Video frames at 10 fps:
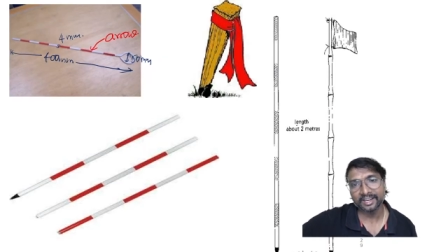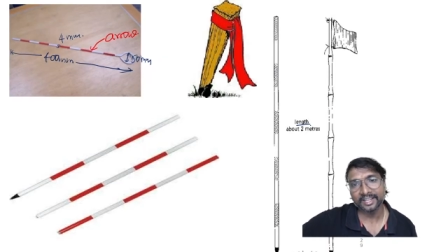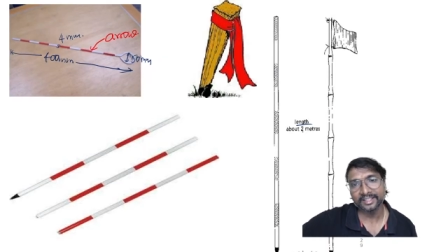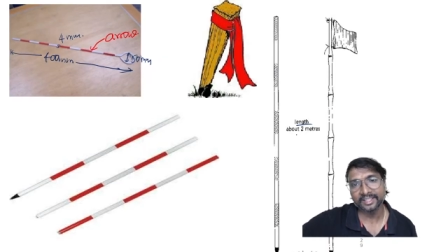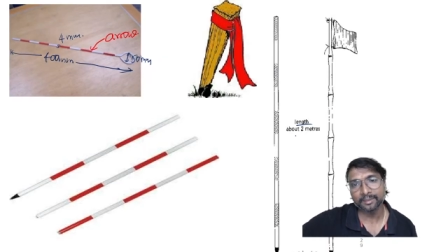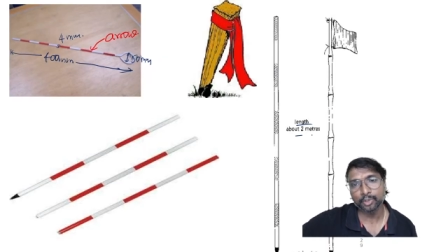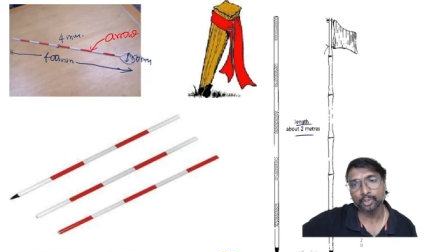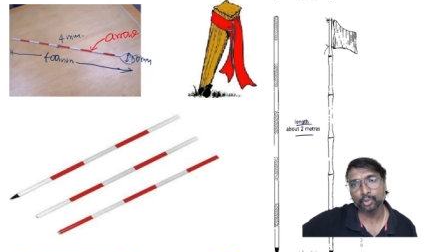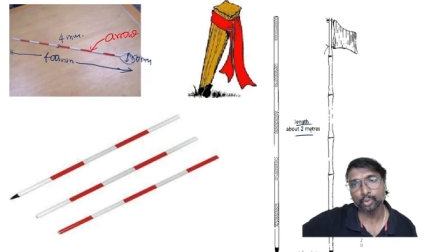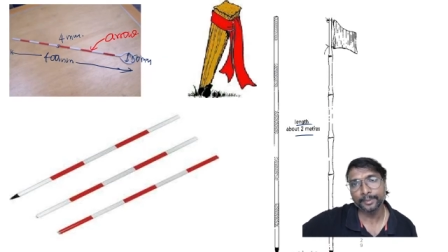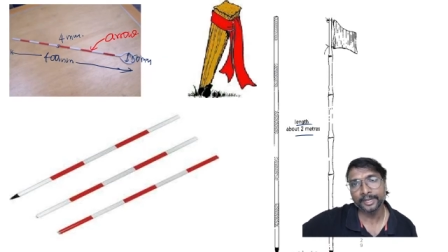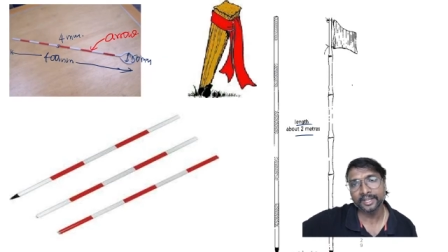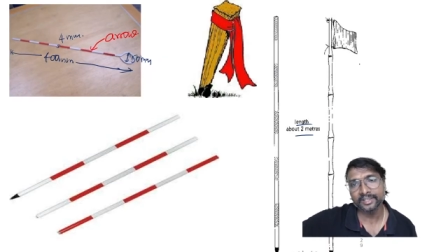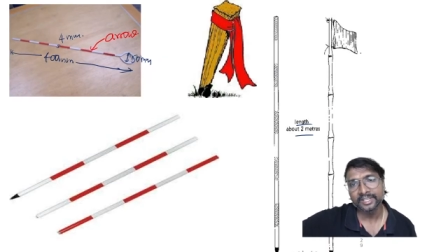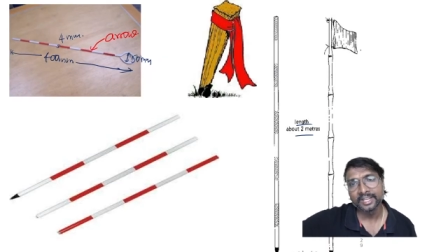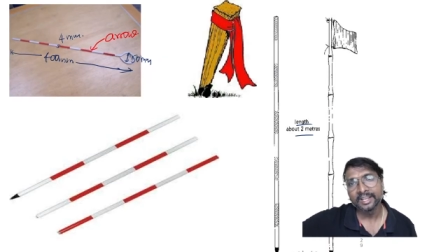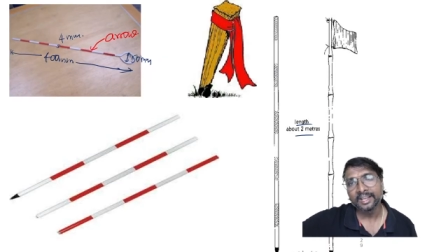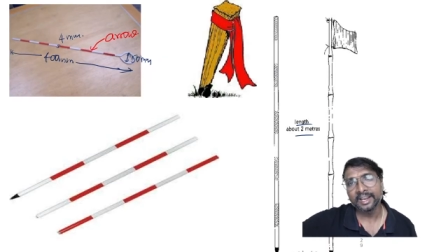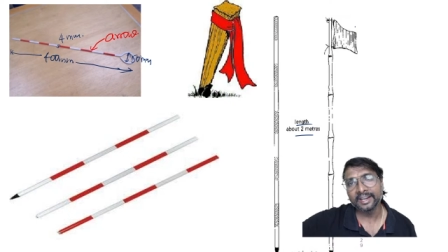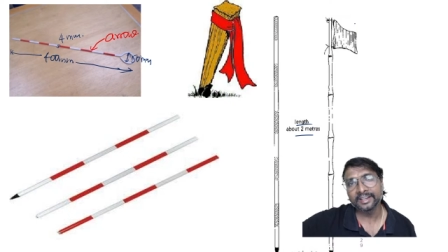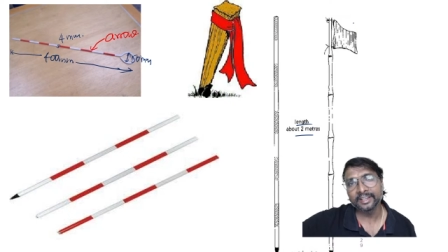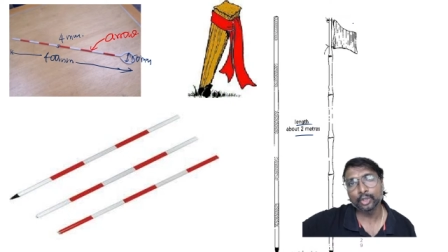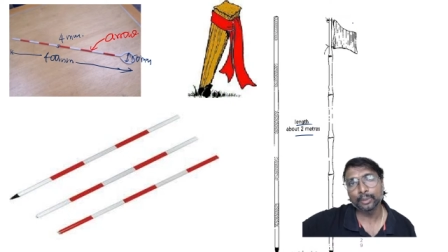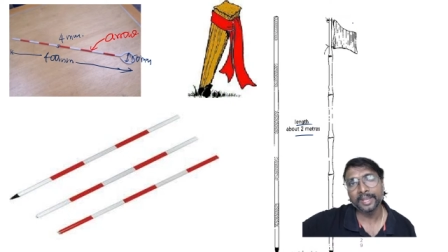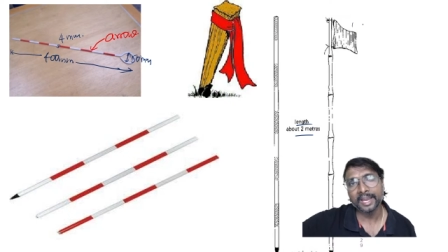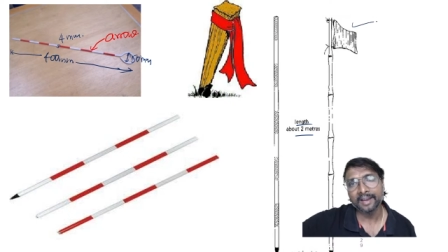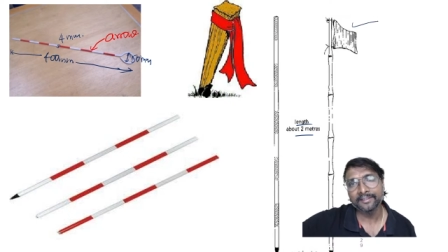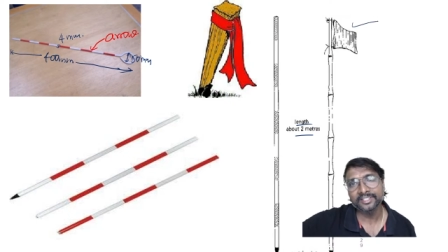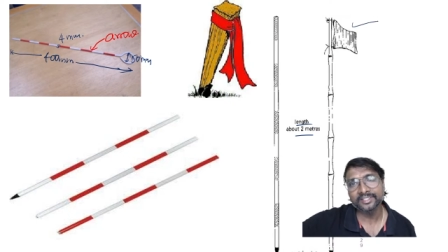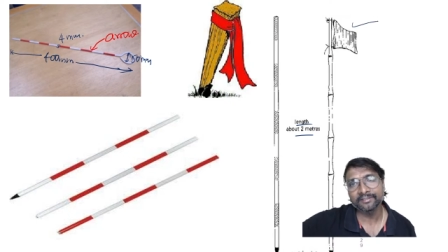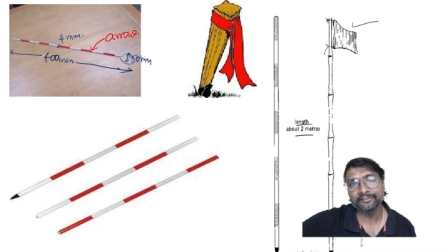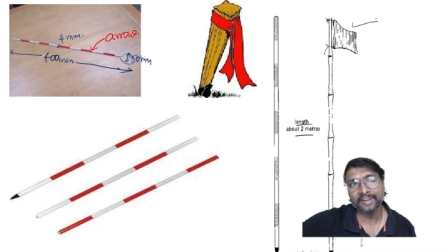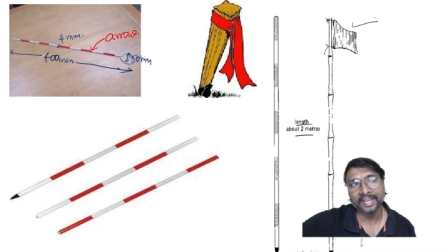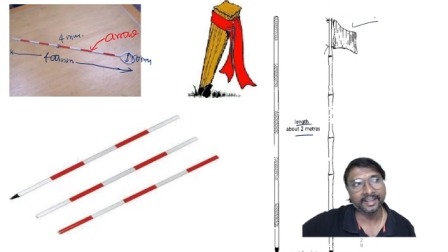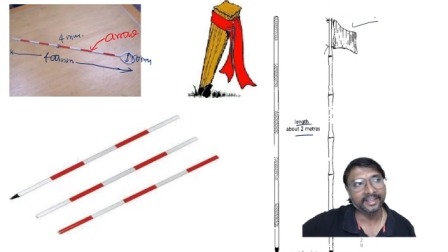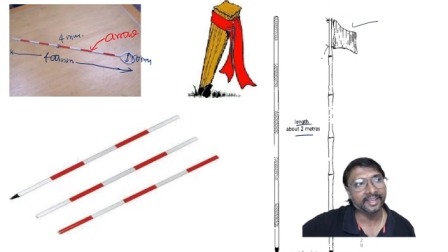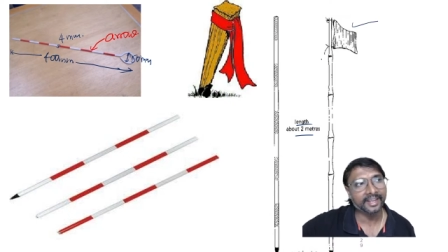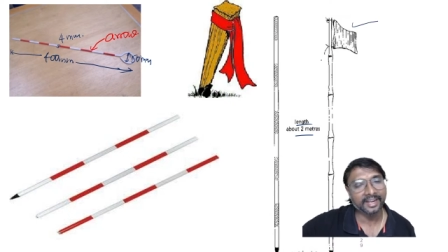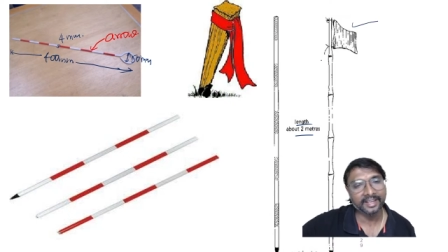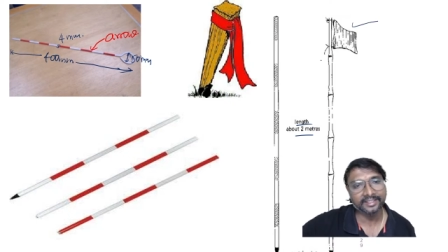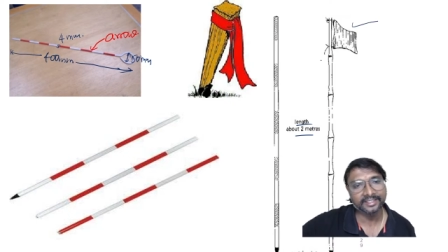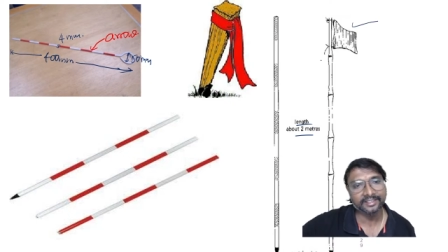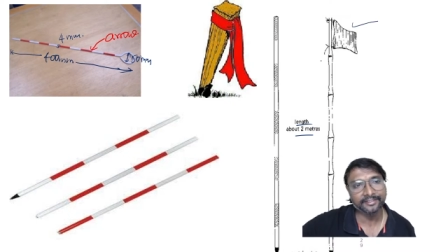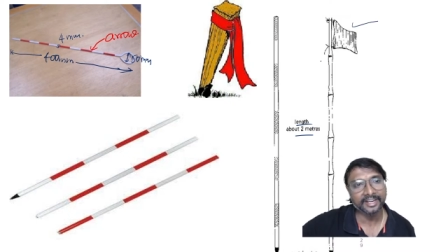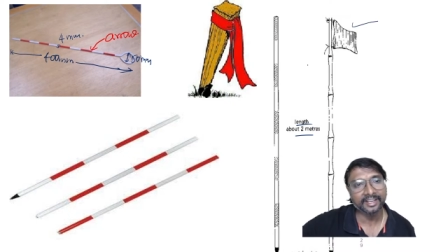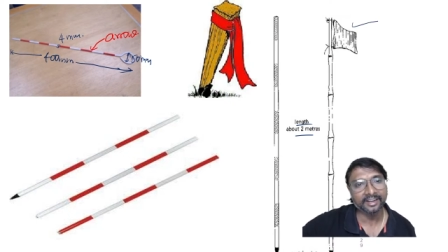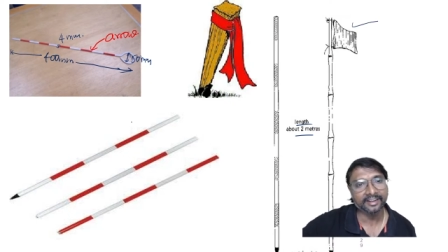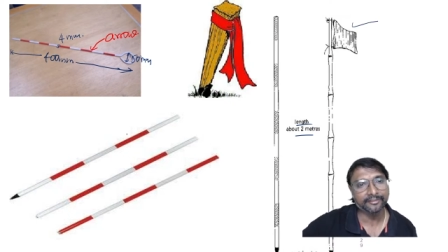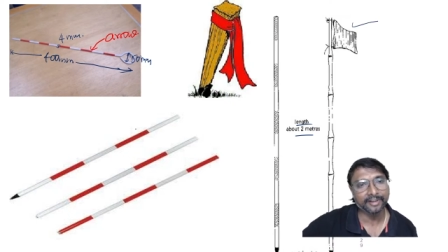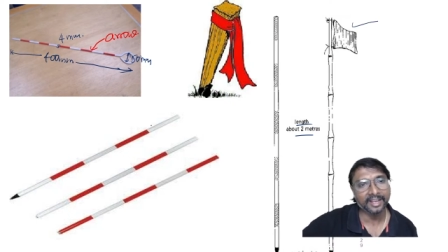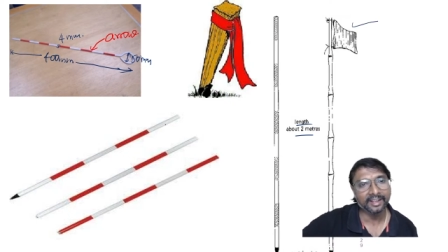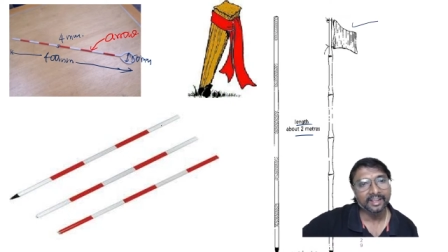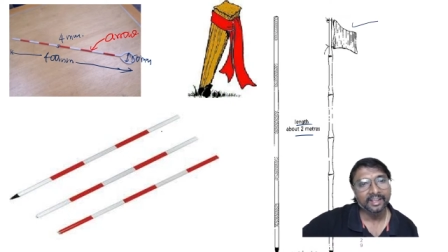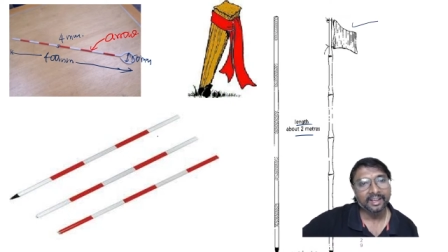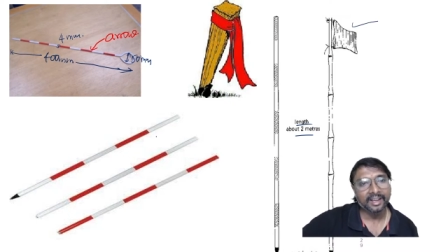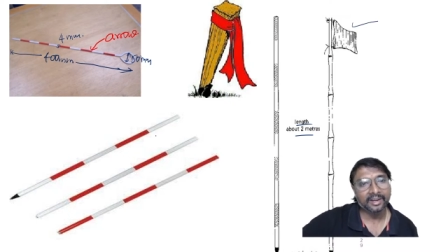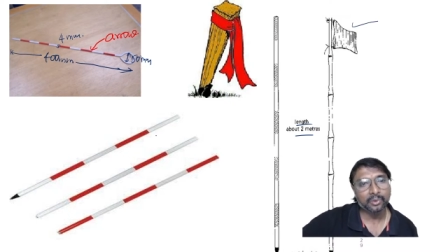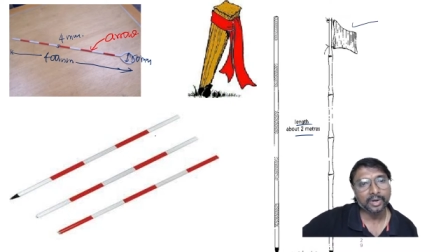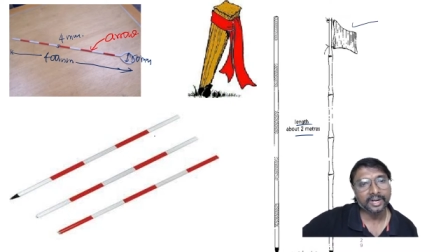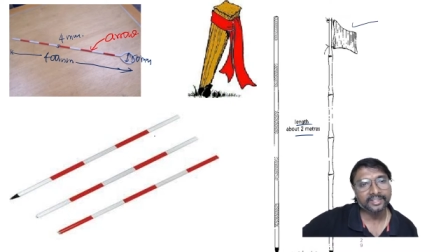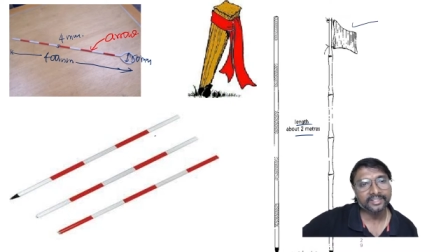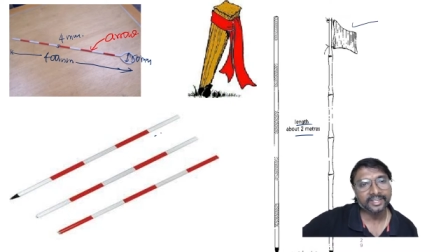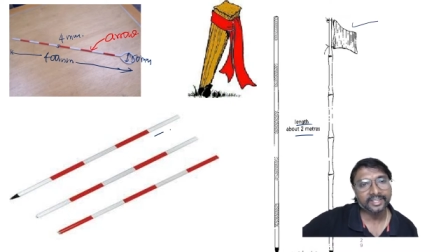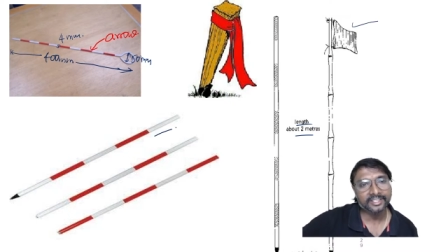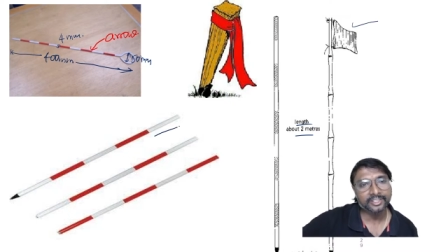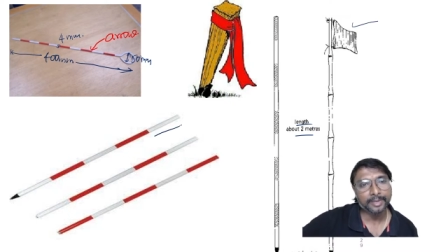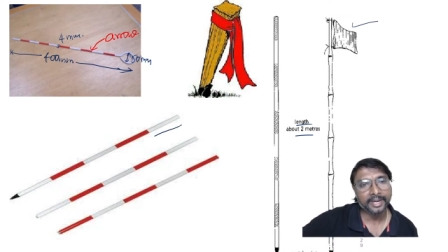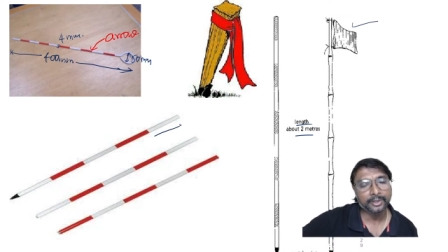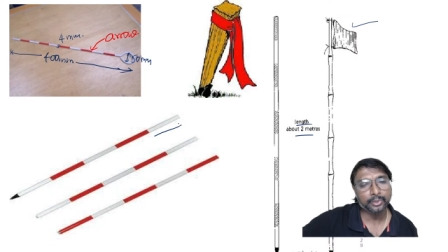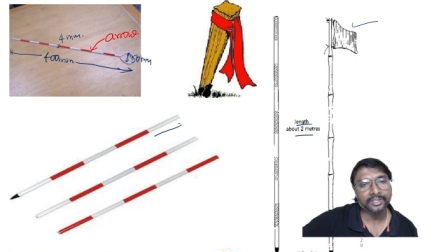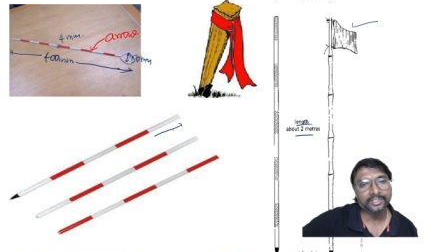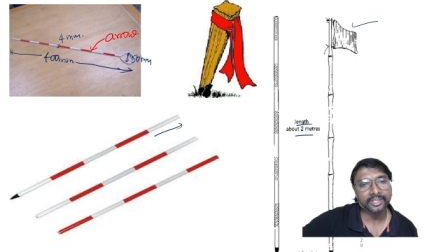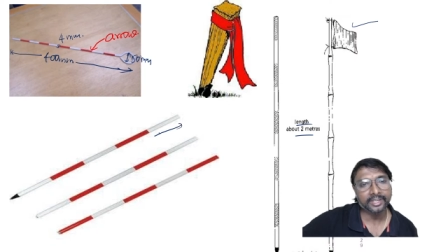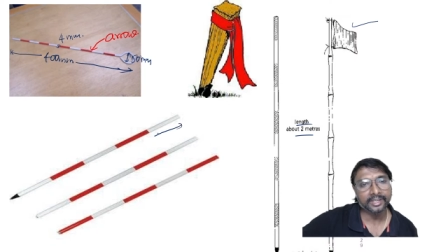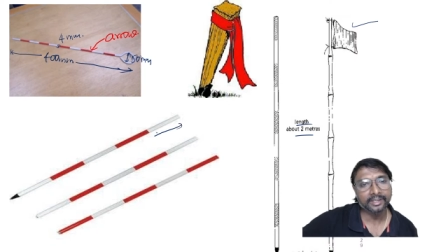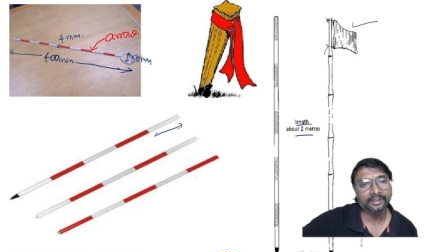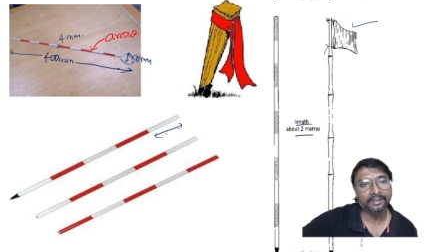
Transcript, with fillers: Length about 2 meters and you will be having some flag here like this, different colored flag, and what is at each band you can say,